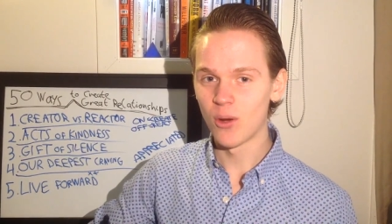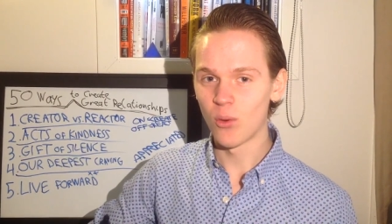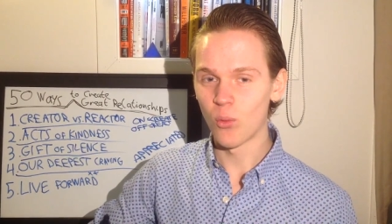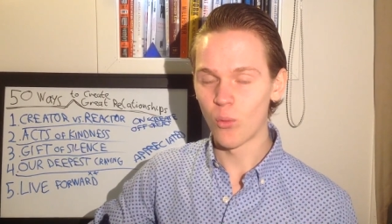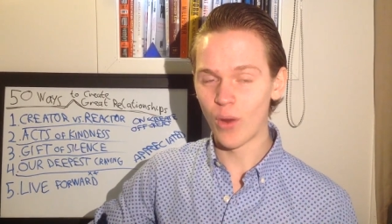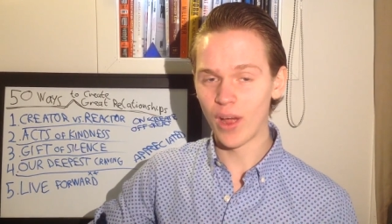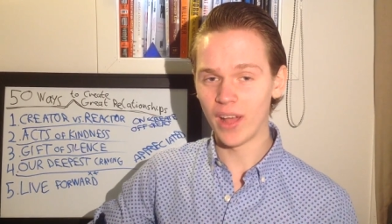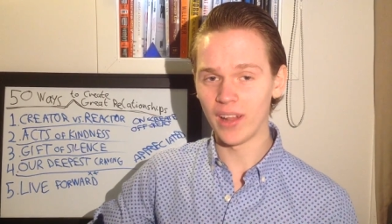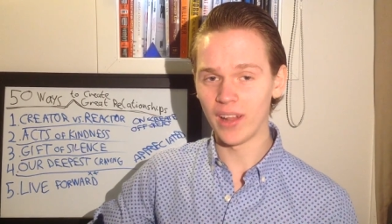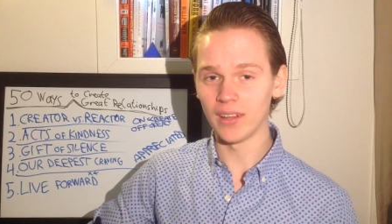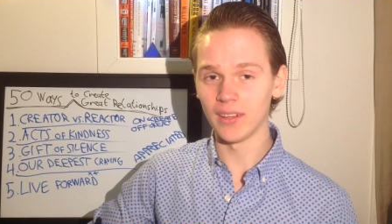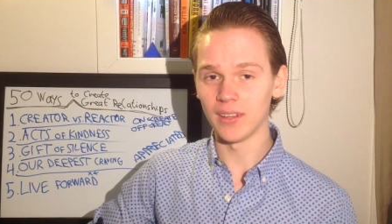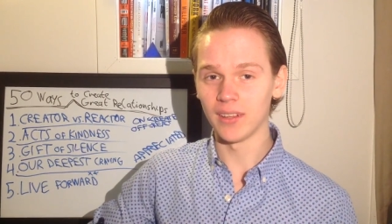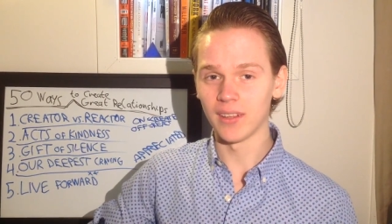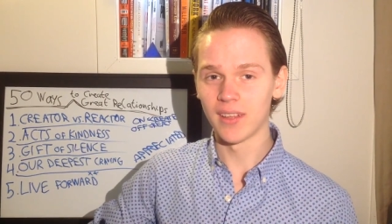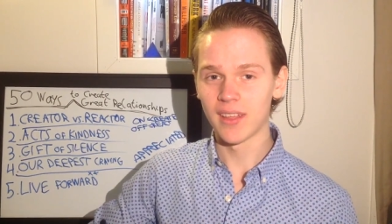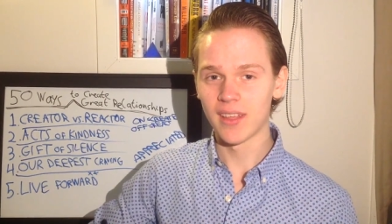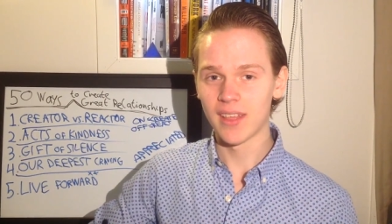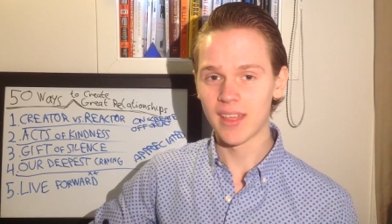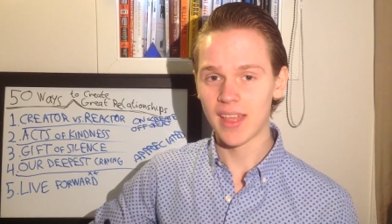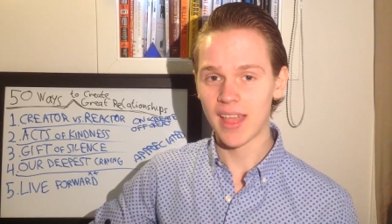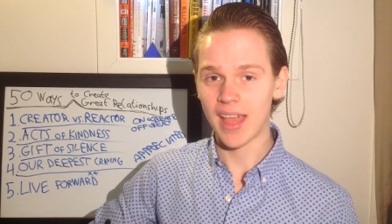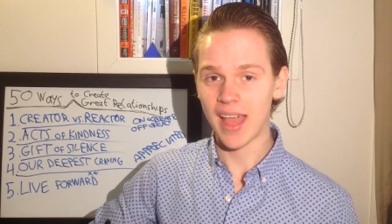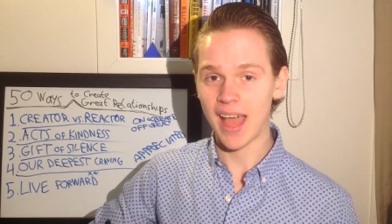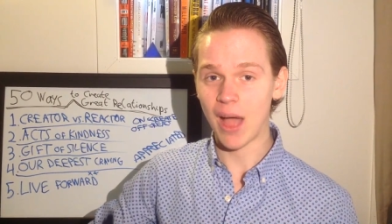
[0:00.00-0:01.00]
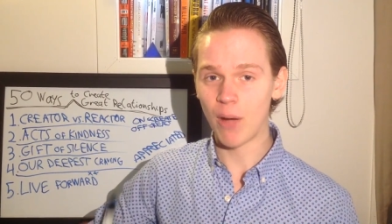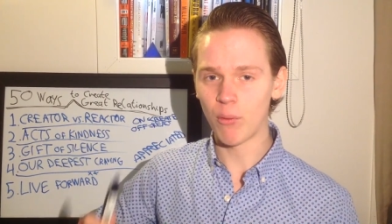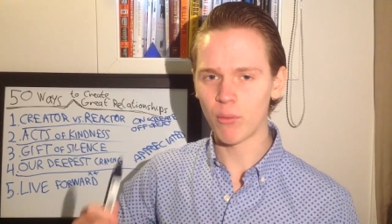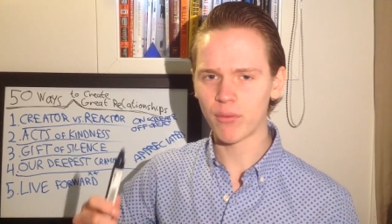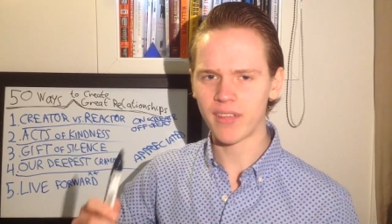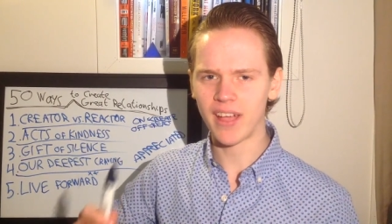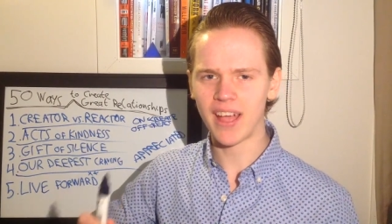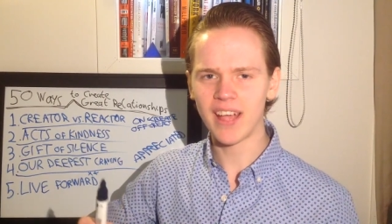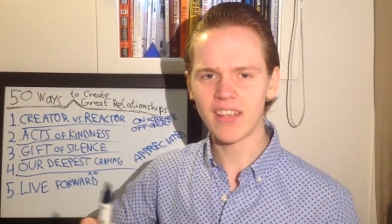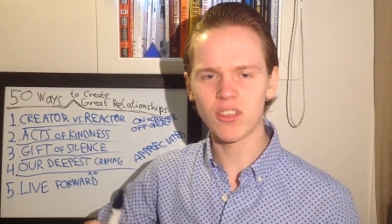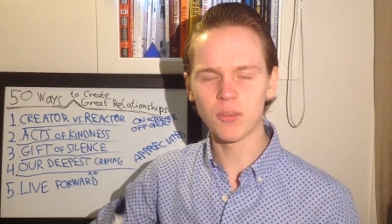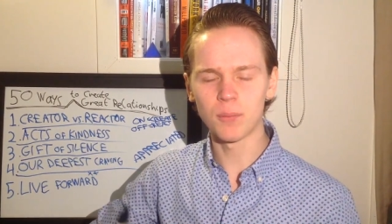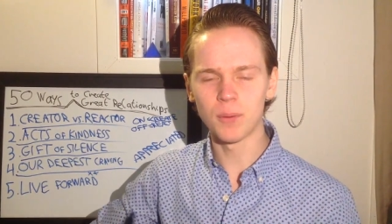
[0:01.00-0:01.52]
"Well, how was
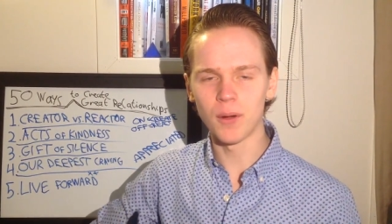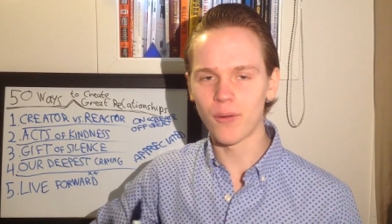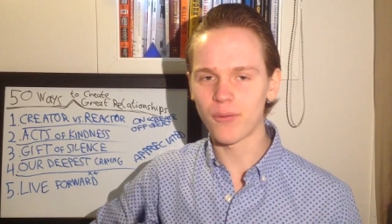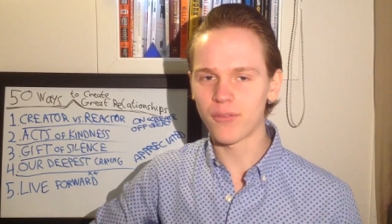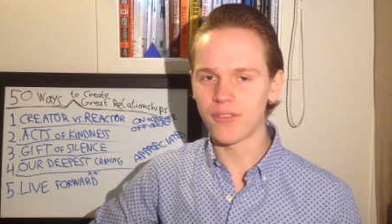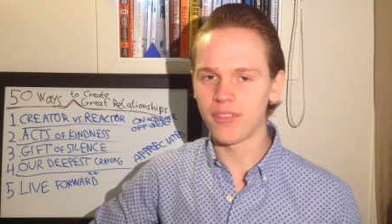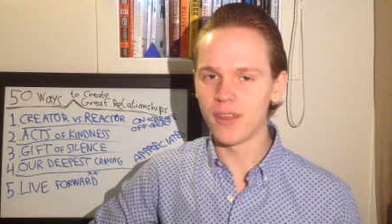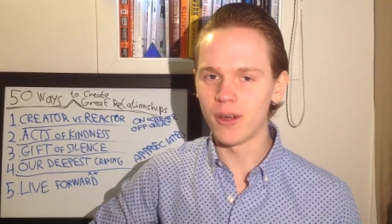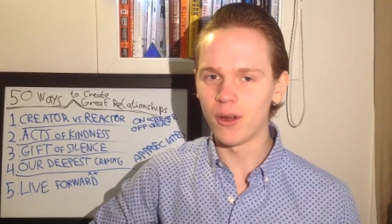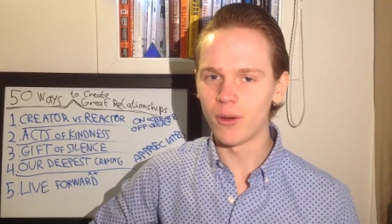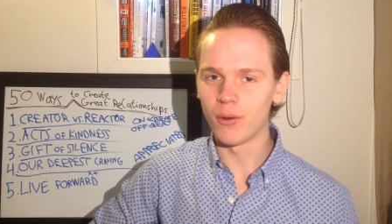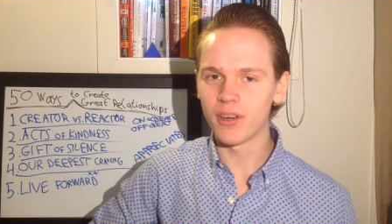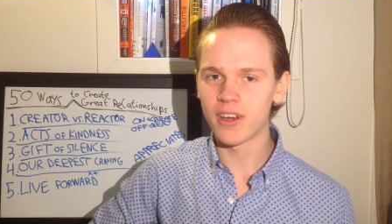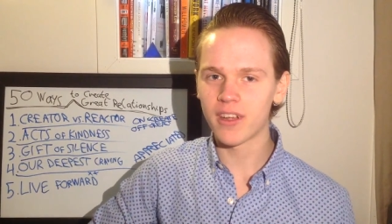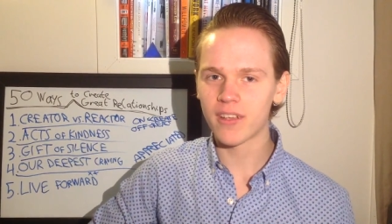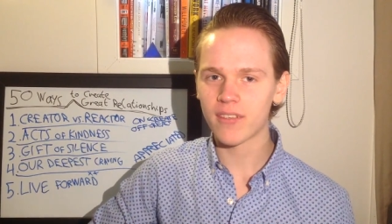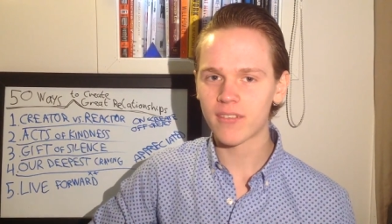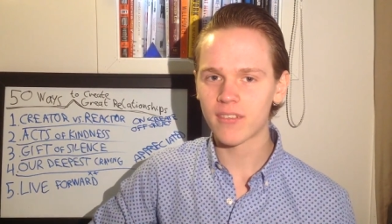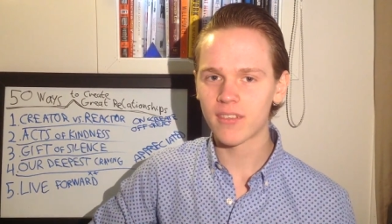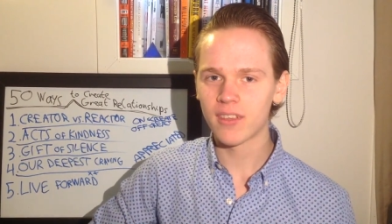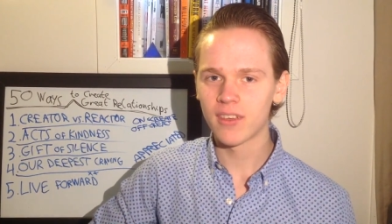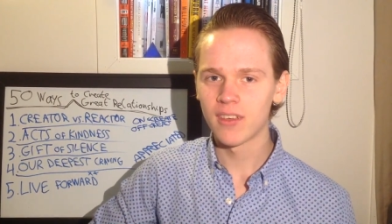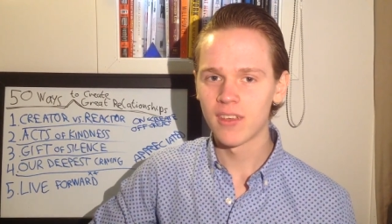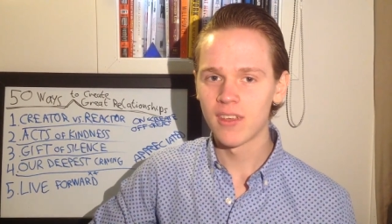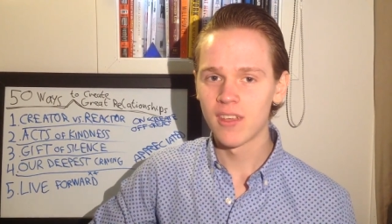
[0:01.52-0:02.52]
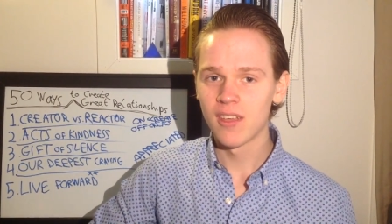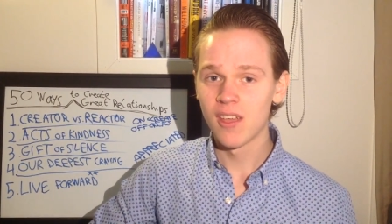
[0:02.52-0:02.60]
I supposed to know this?